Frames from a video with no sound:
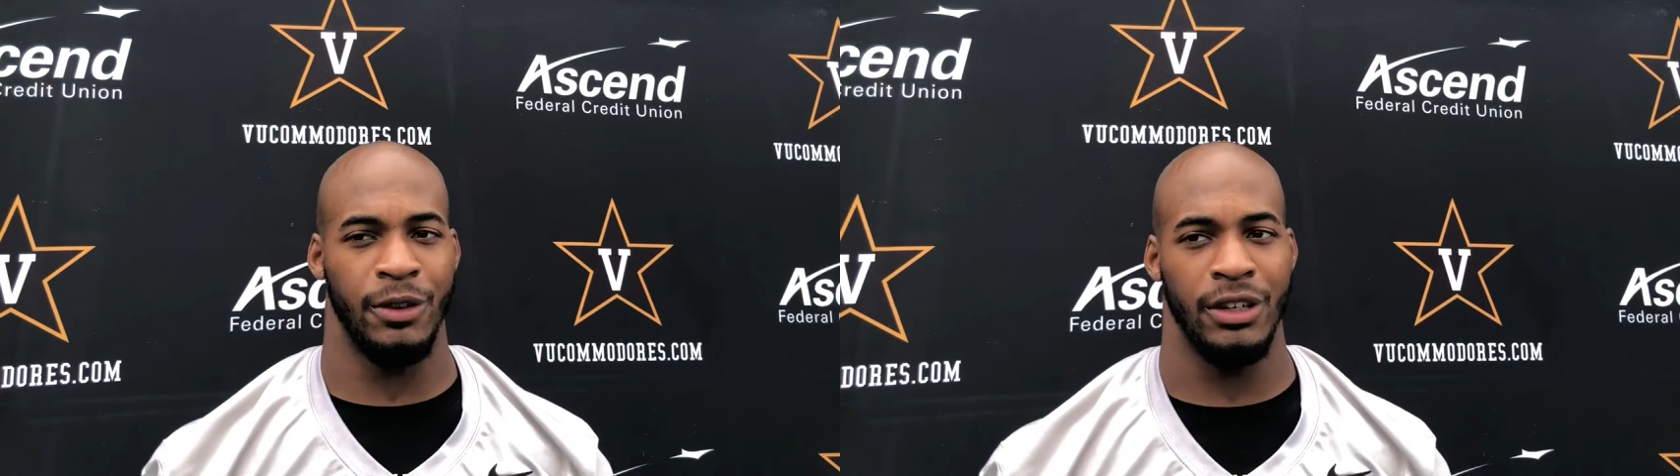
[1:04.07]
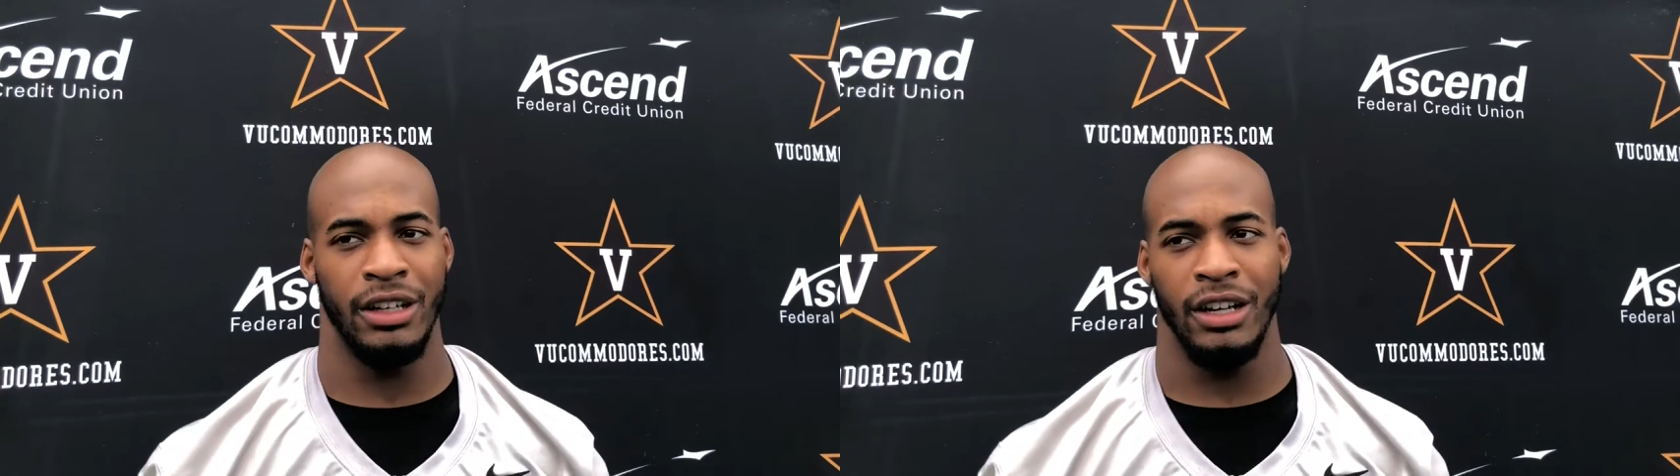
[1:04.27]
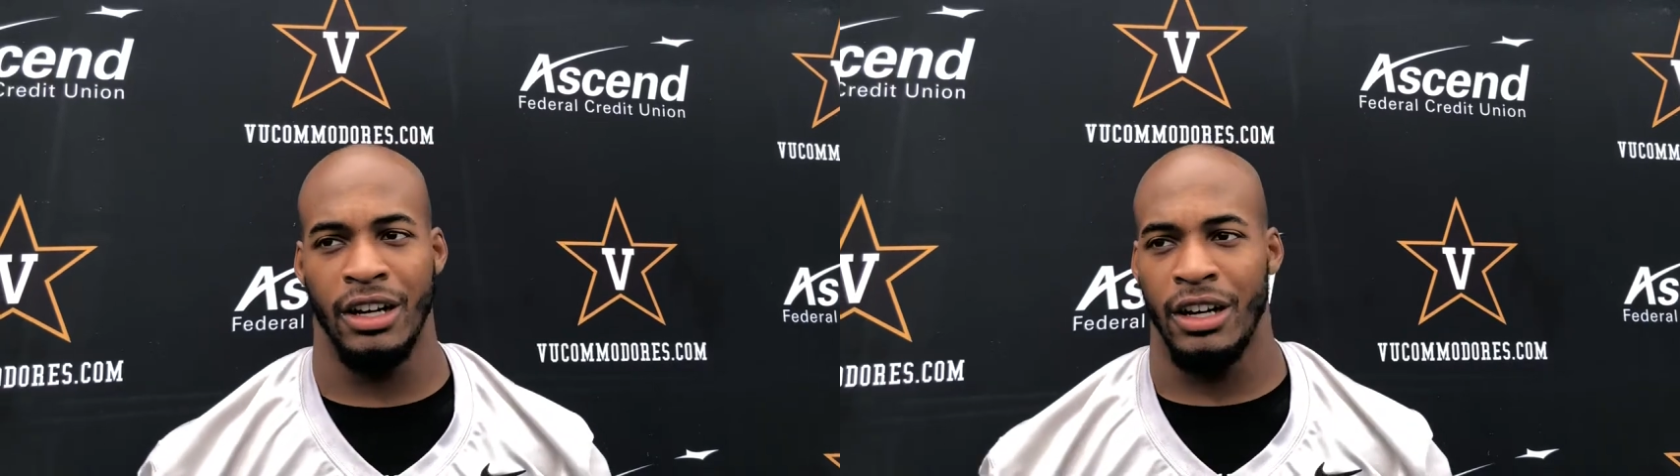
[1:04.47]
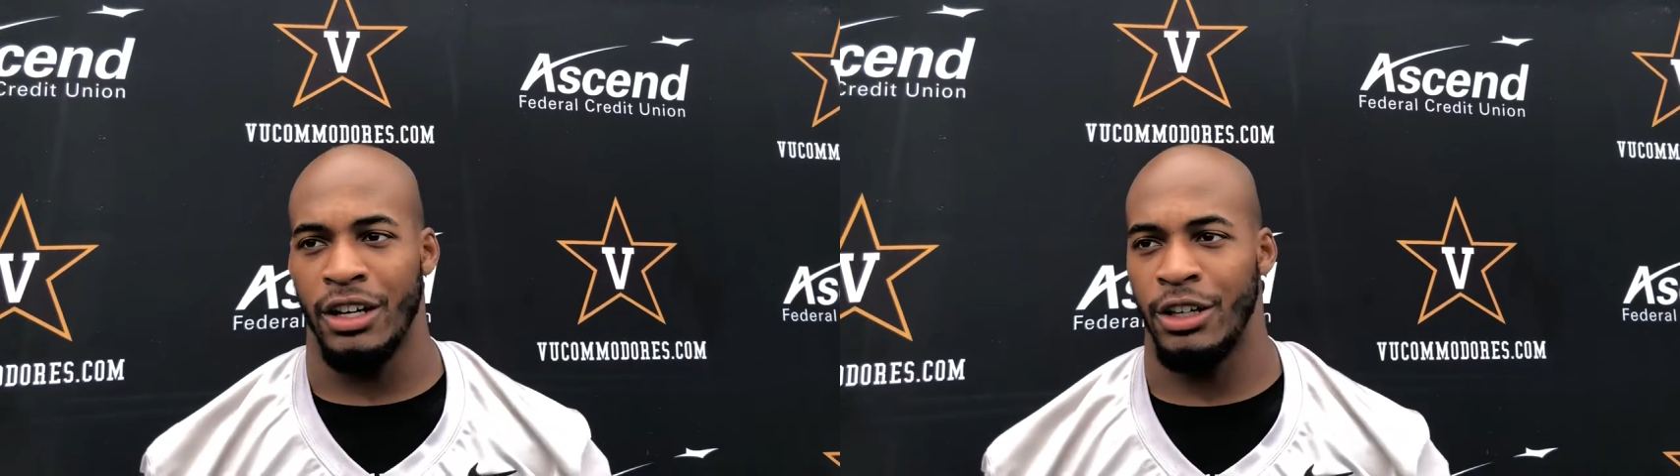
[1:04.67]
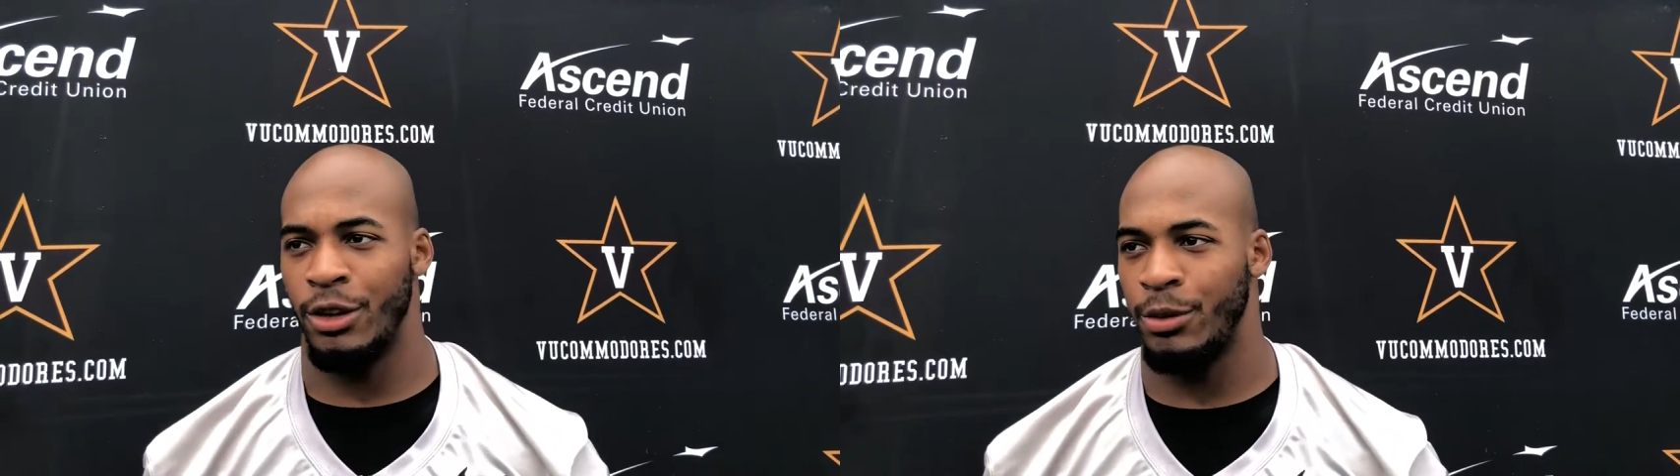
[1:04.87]
for,
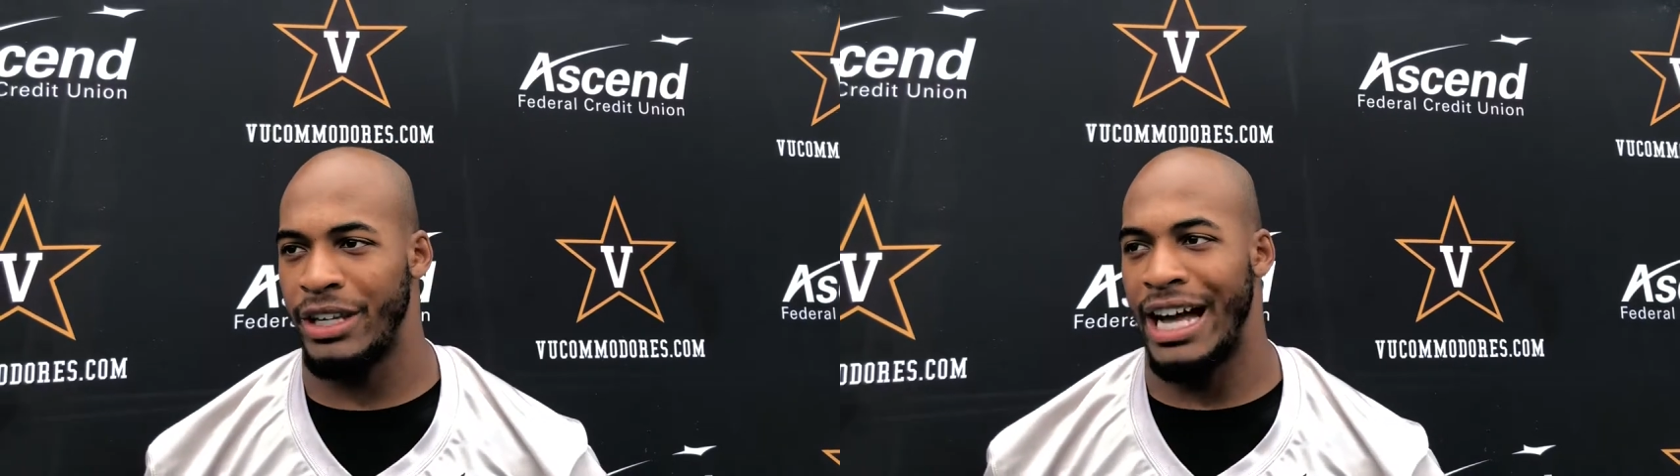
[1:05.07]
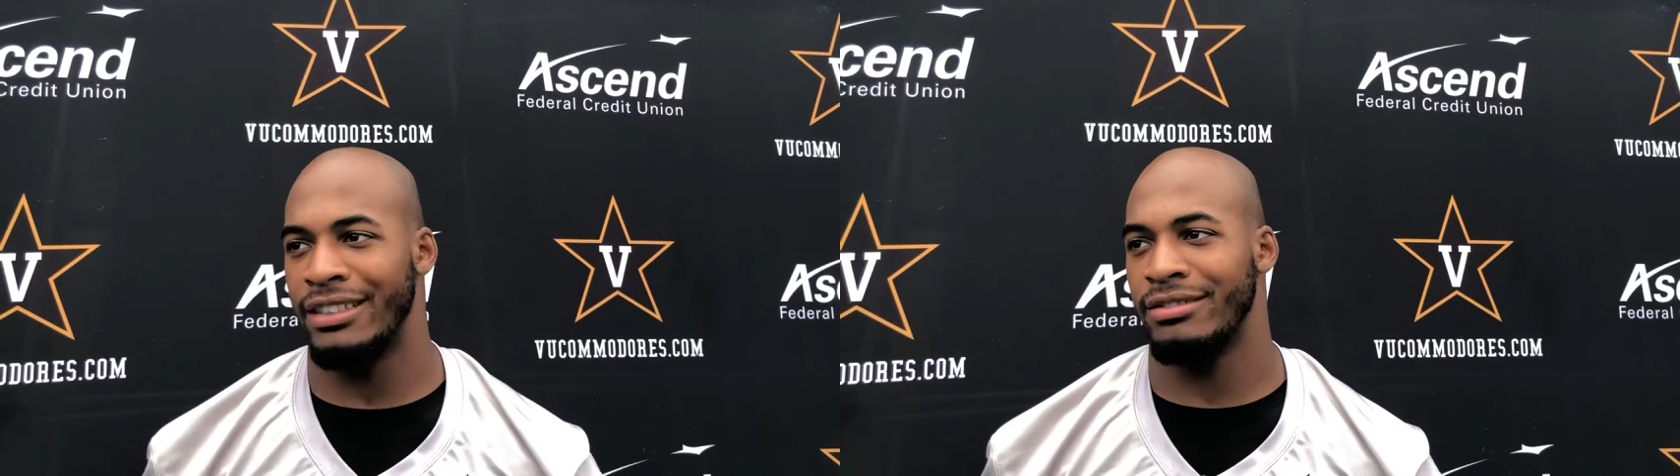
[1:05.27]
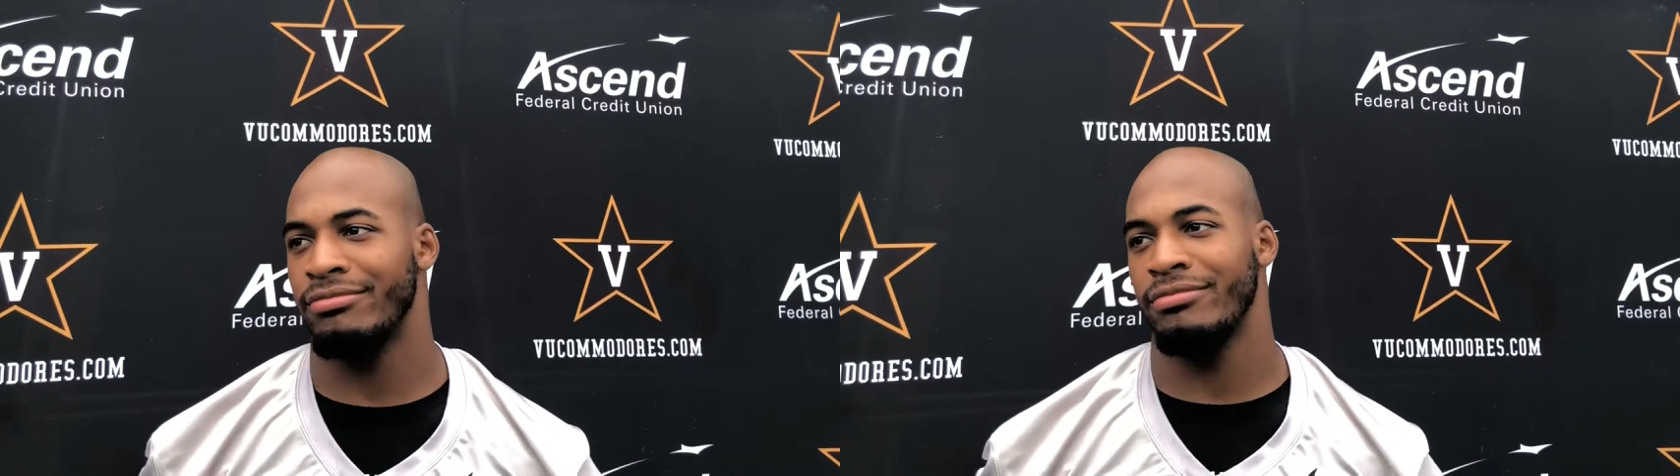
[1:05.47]
you know, we got